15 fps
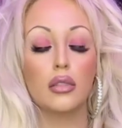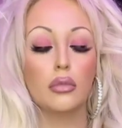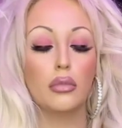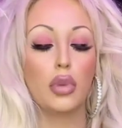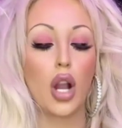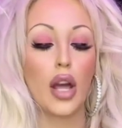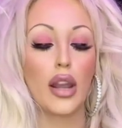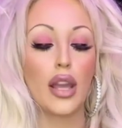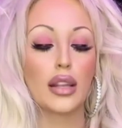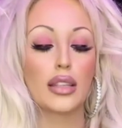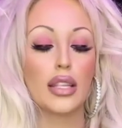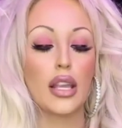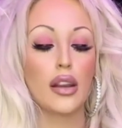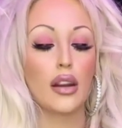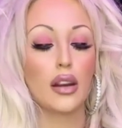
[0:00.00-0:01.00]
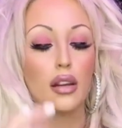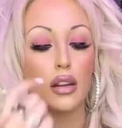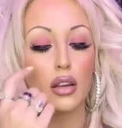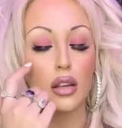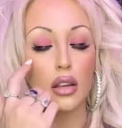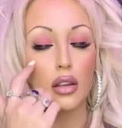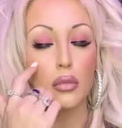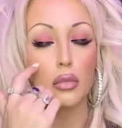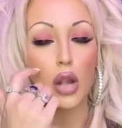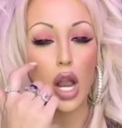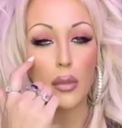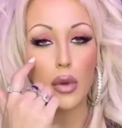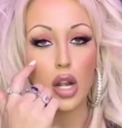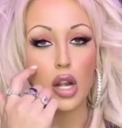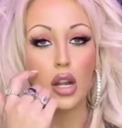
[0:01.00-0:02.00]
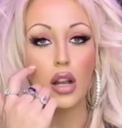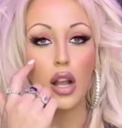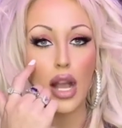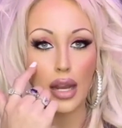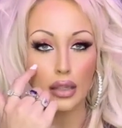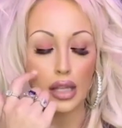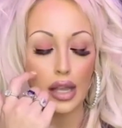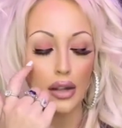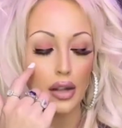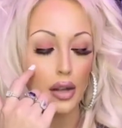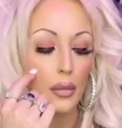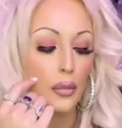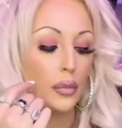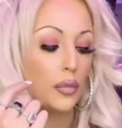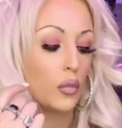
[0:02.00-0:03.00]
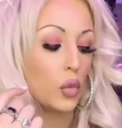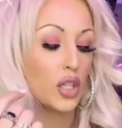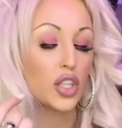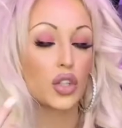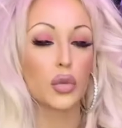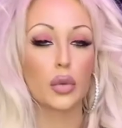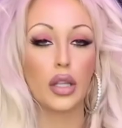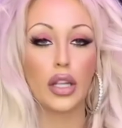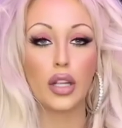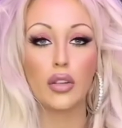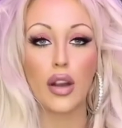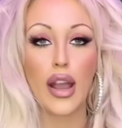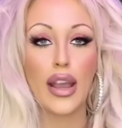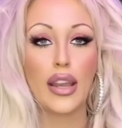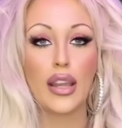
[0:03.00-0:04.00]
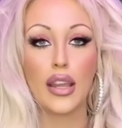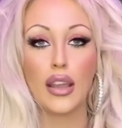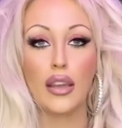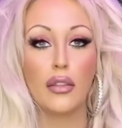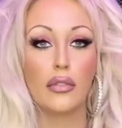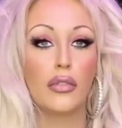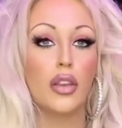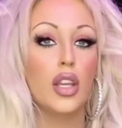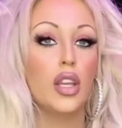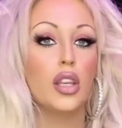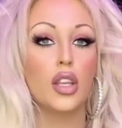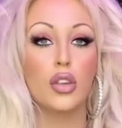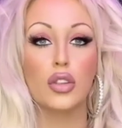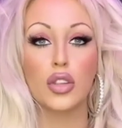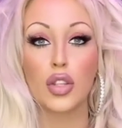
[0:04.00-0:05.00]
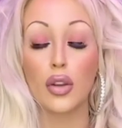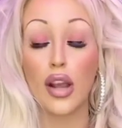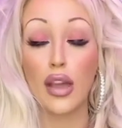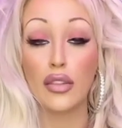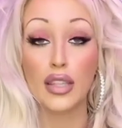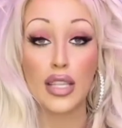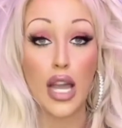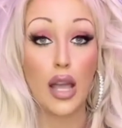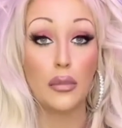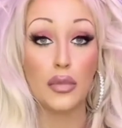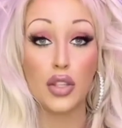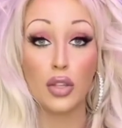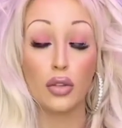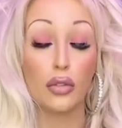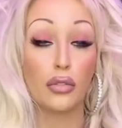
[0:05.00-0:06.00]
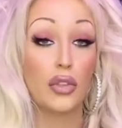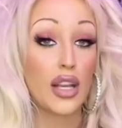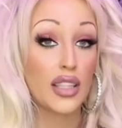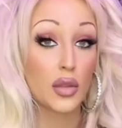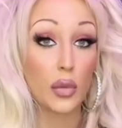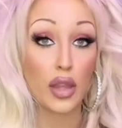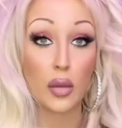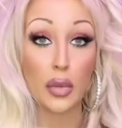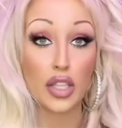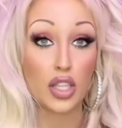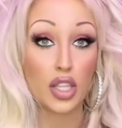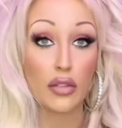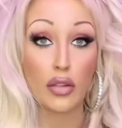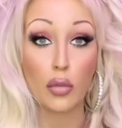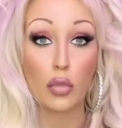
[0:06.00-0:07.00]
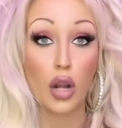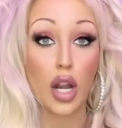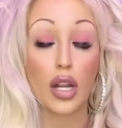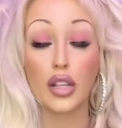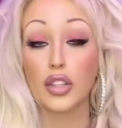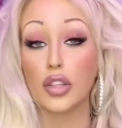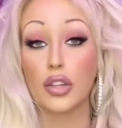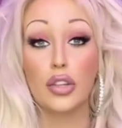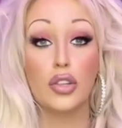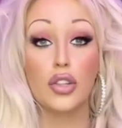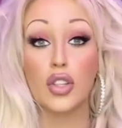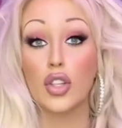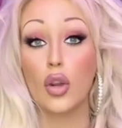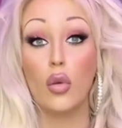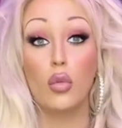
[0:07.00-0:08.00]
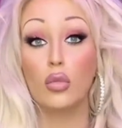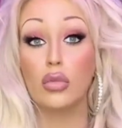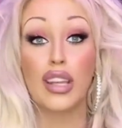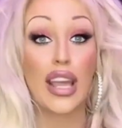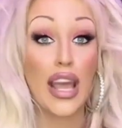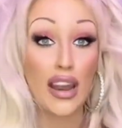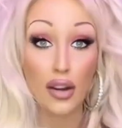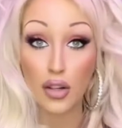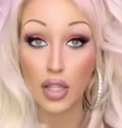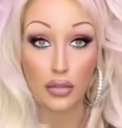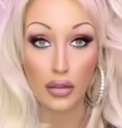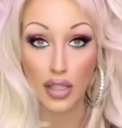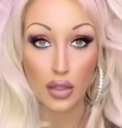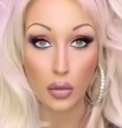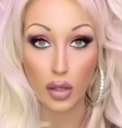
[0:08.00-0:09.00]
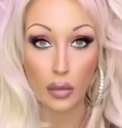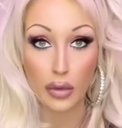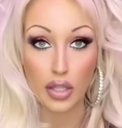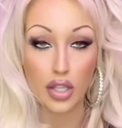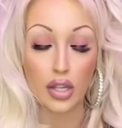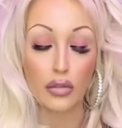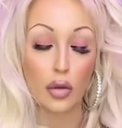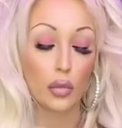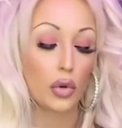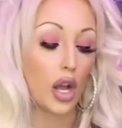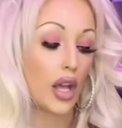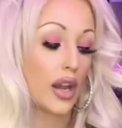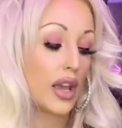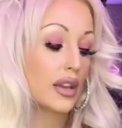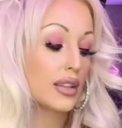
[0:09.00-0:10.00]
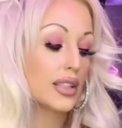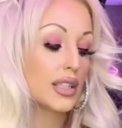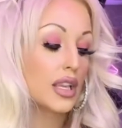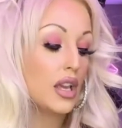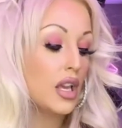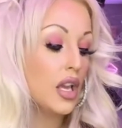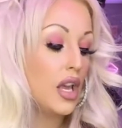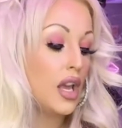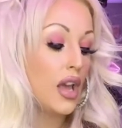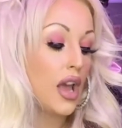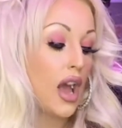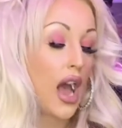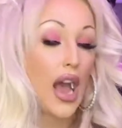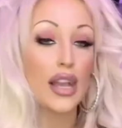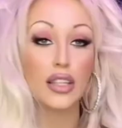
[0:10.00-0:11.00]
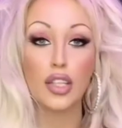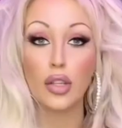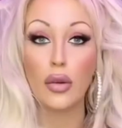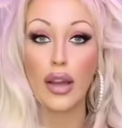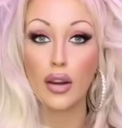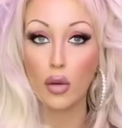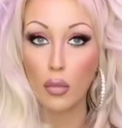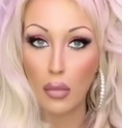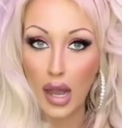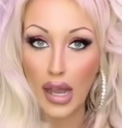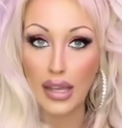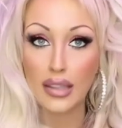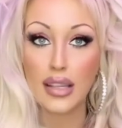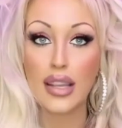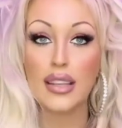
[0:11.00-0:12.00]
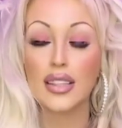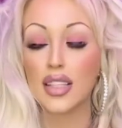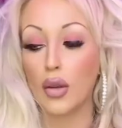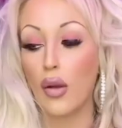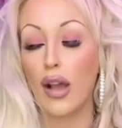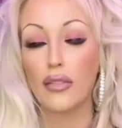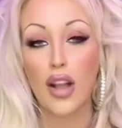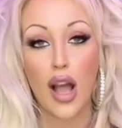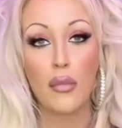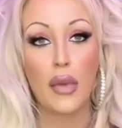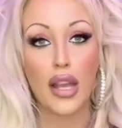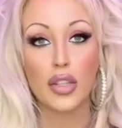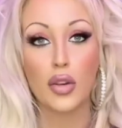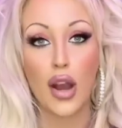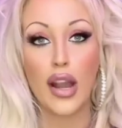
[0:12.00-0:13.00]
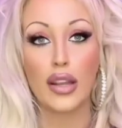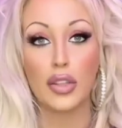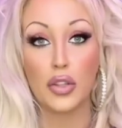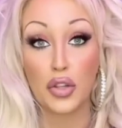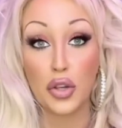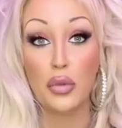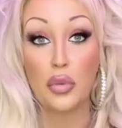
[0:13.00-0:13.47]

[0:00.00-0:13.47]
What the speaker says: product here. Primer, highlighter, which is really great if you just don't have the time to fuss with a bunch of different products or you just don't care to fuss with a bunch of different products. I don't mind it. So I've got my tried and true